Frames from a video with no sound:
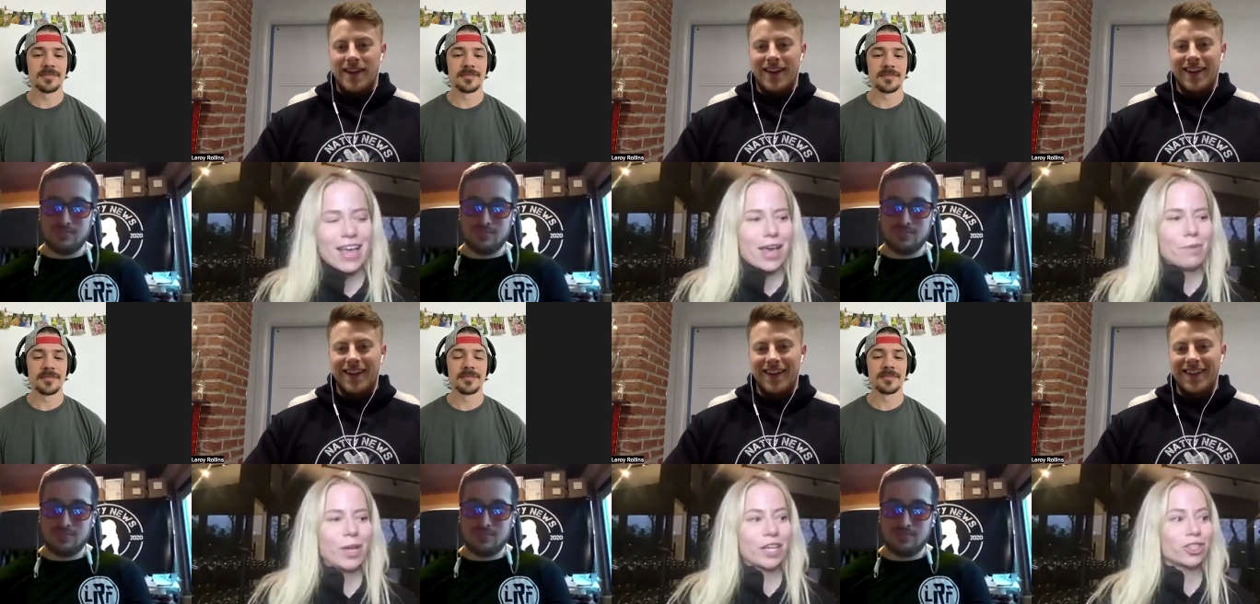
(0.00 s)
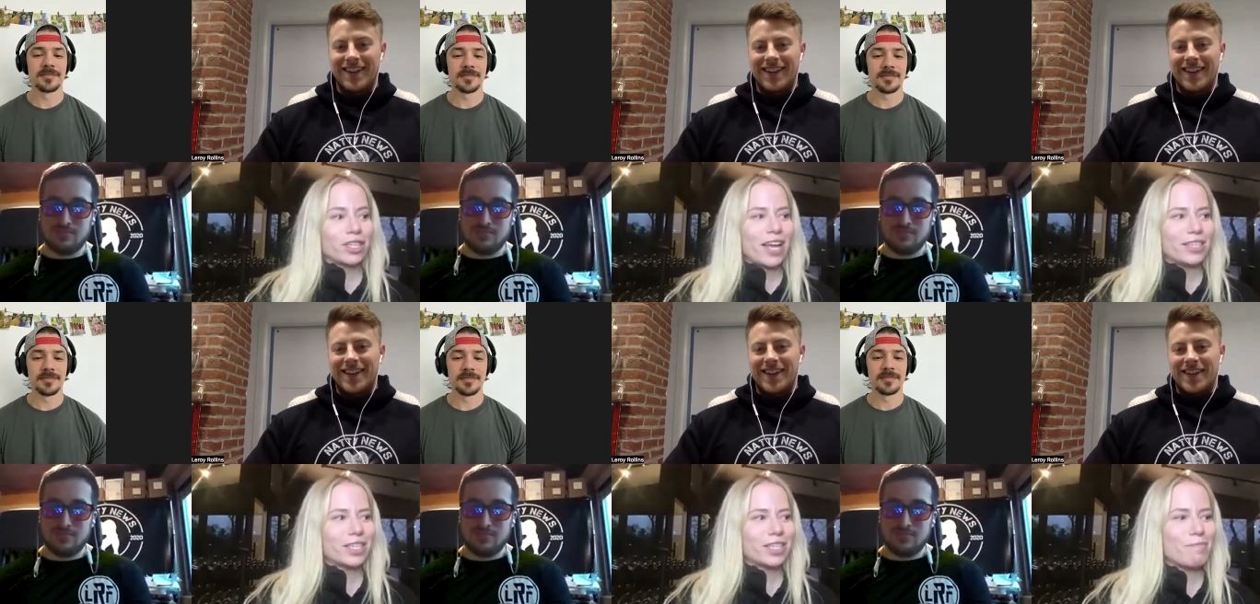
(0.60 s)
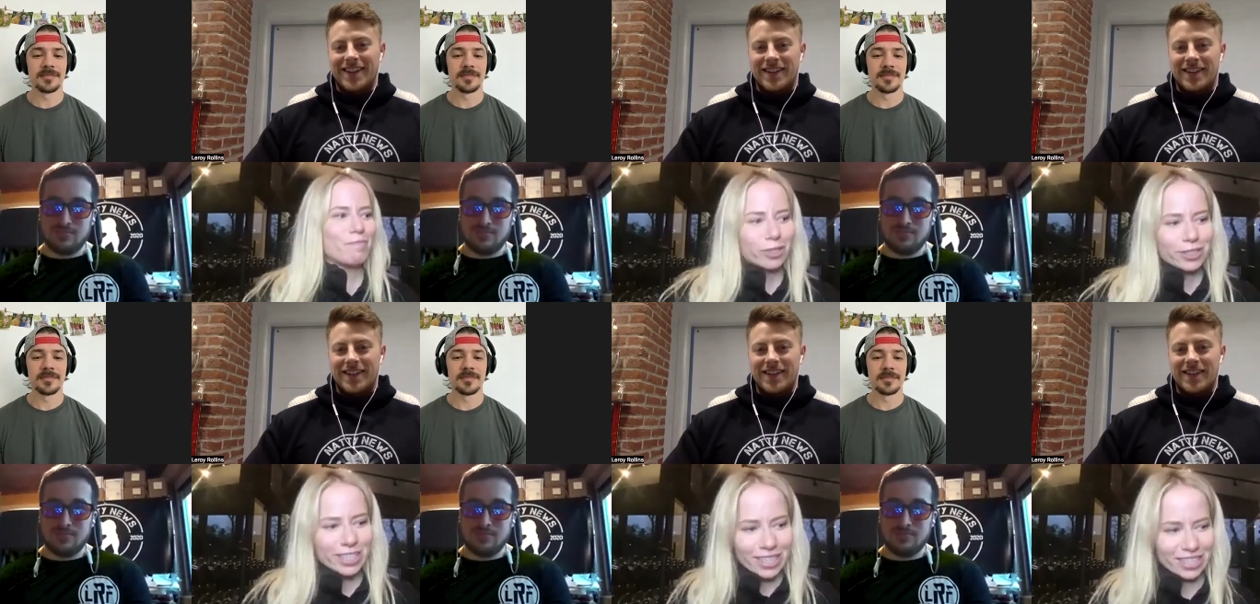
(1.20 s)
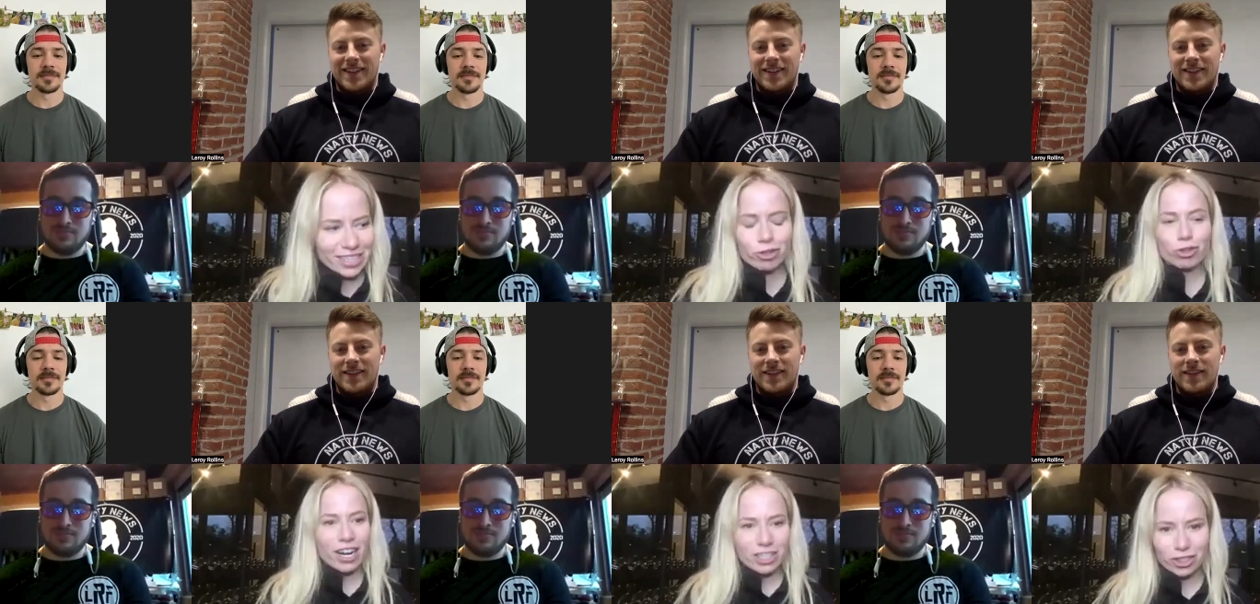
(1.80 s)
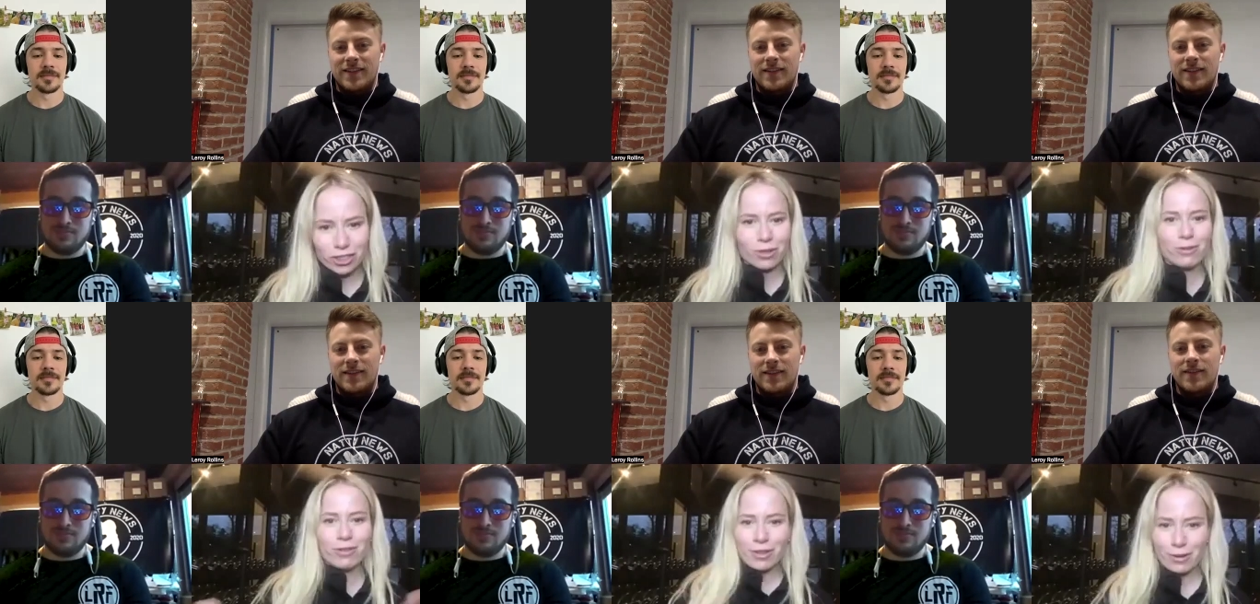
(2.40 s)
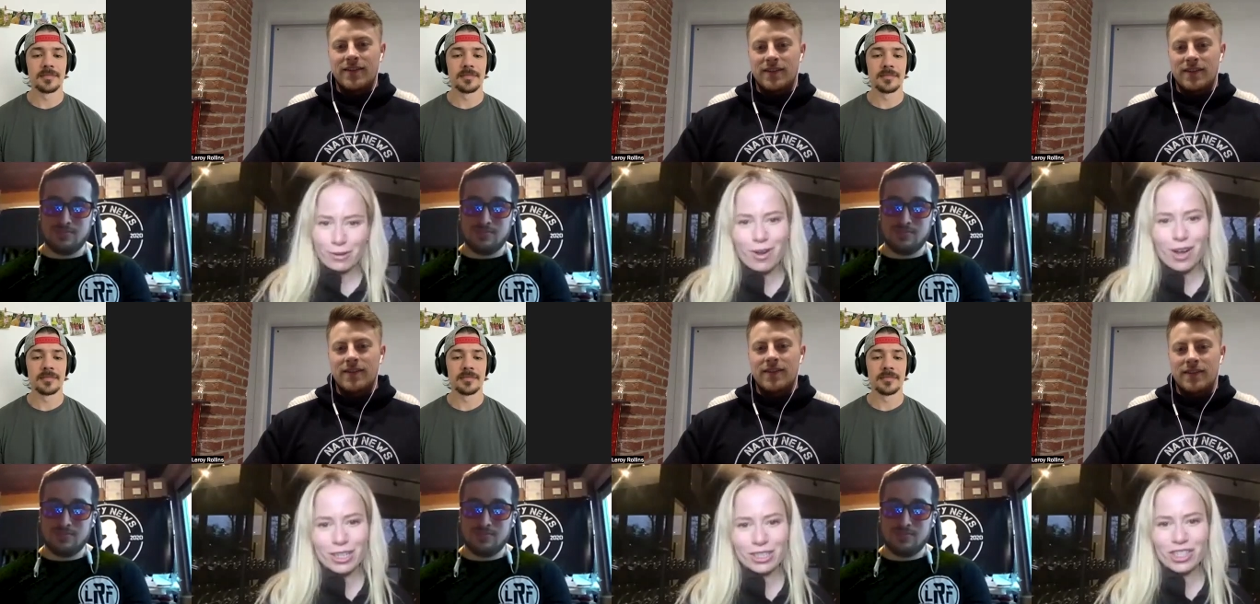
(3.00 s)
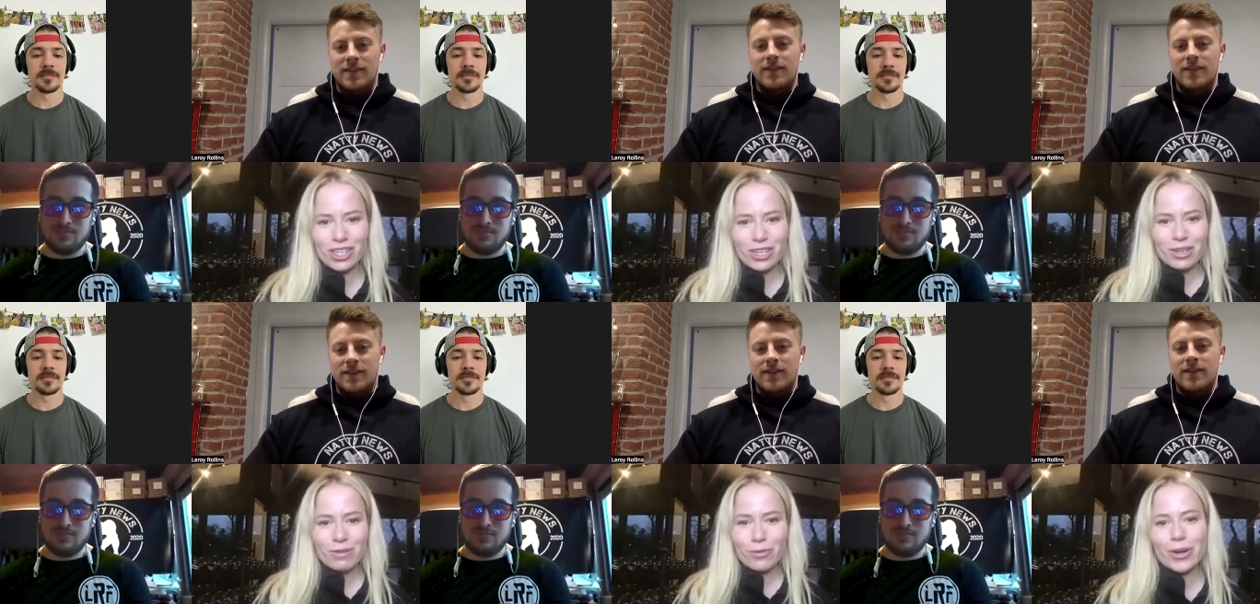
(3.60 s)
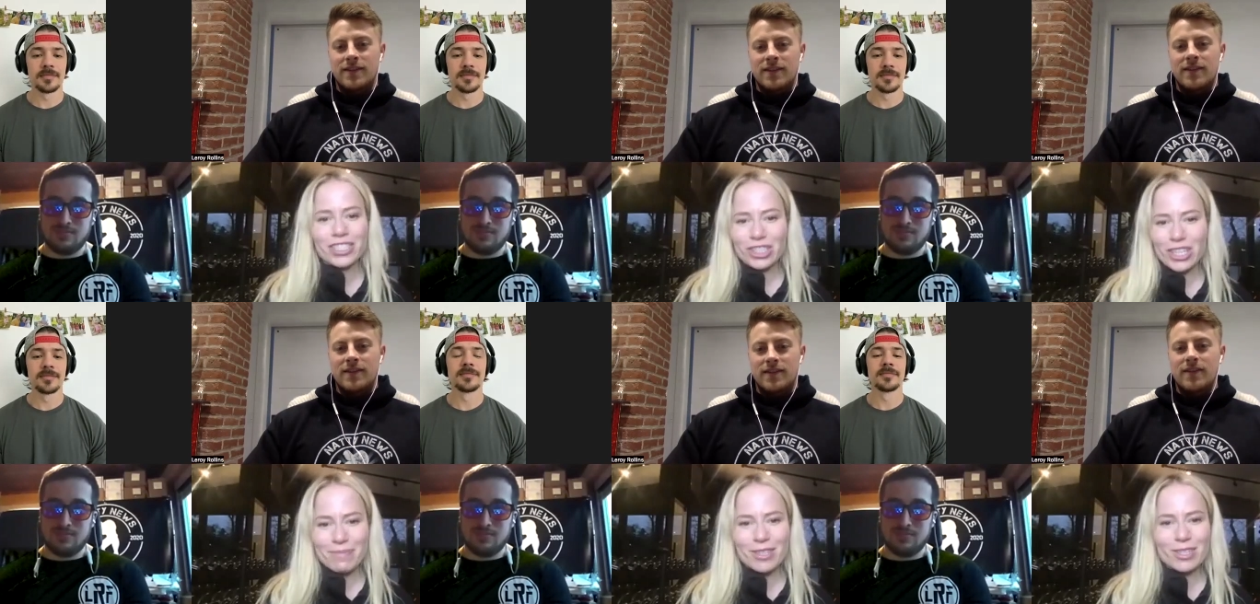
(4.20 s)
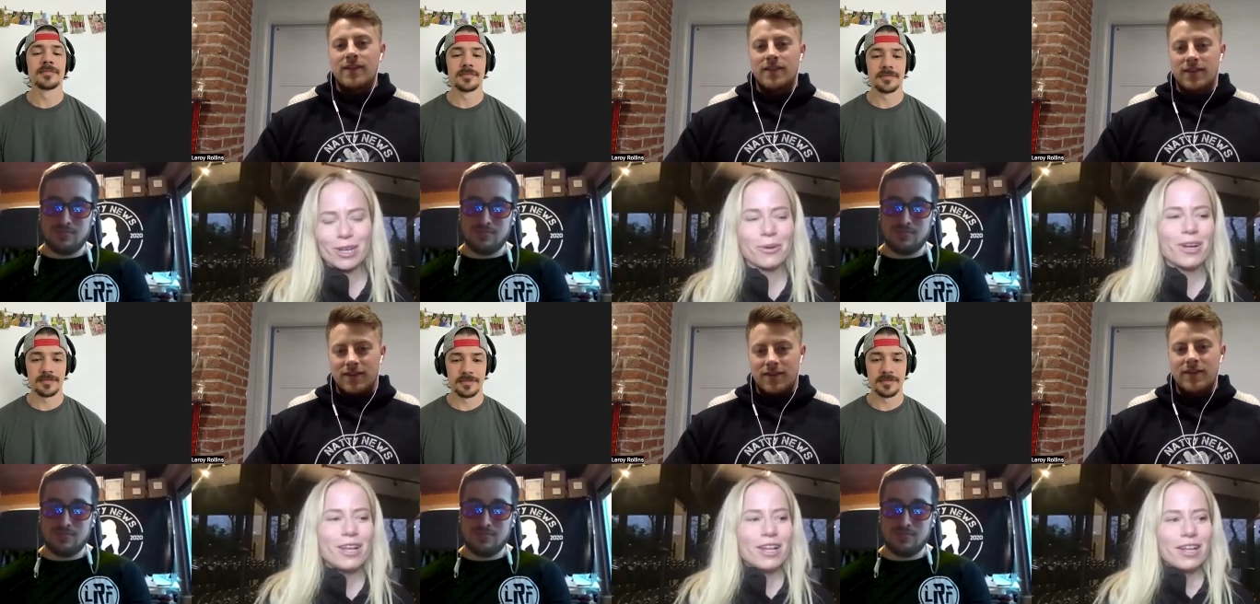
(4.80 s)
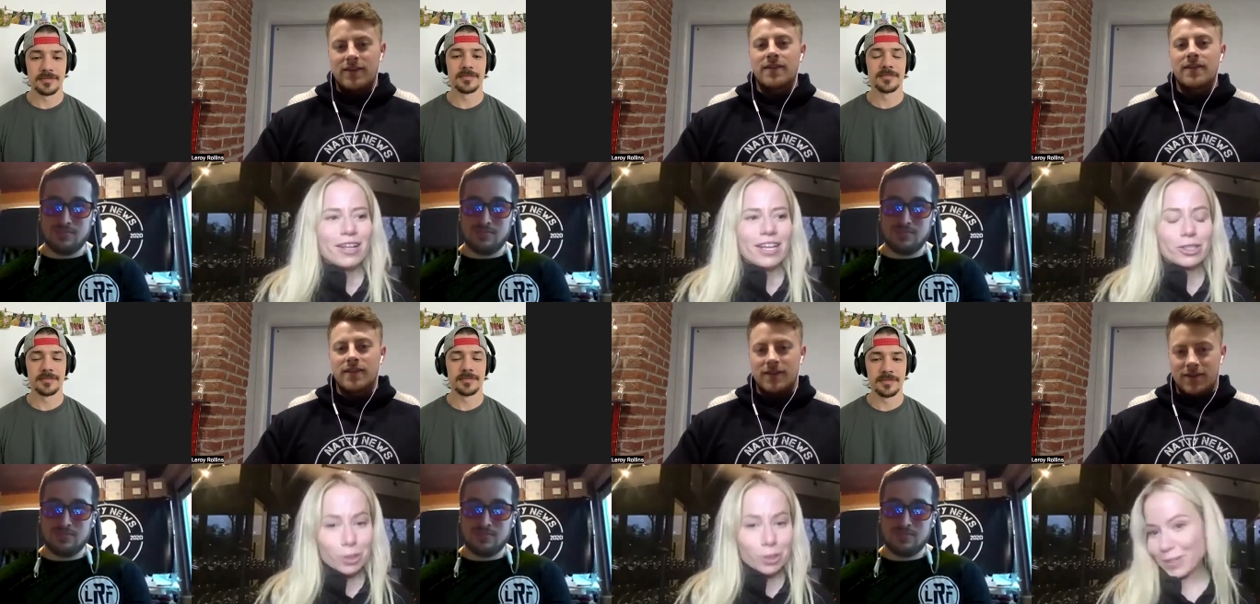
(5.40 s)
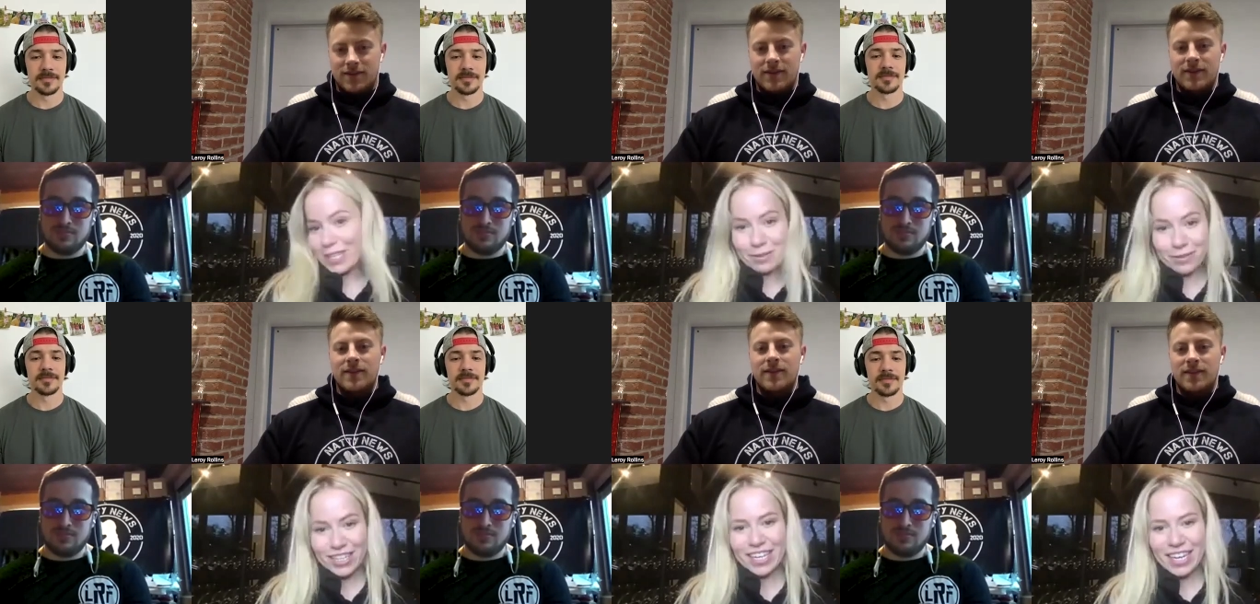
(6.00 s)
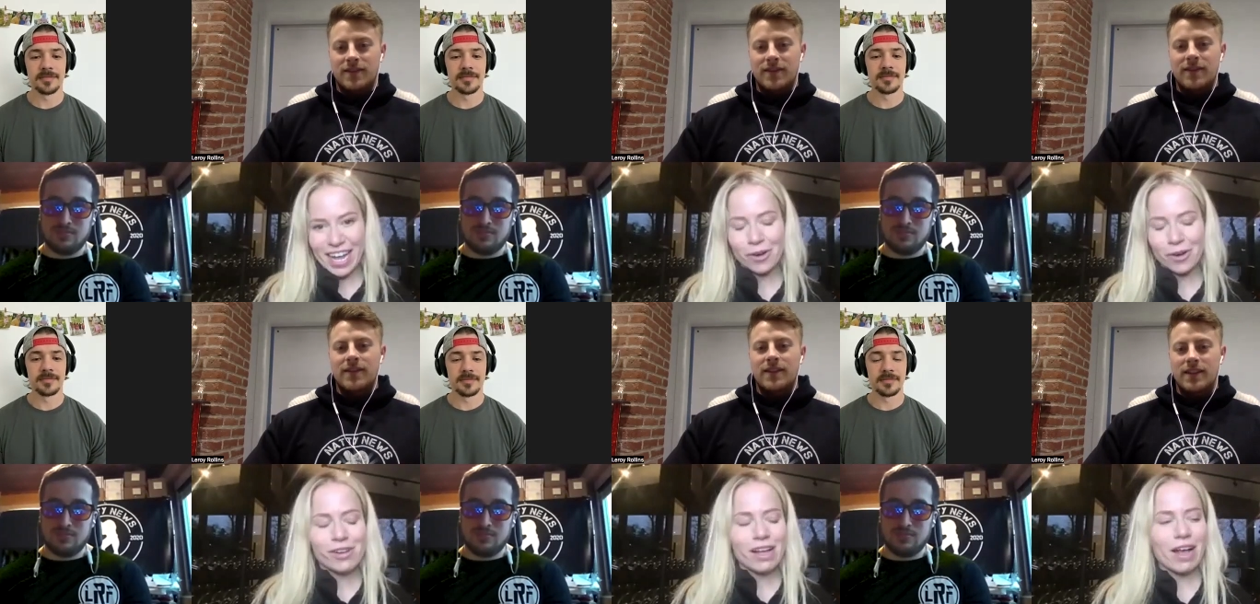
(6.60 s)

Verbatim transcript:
Speaker 1: And we actually ended up building this structure over the garage for a gym. So it's super convenient now.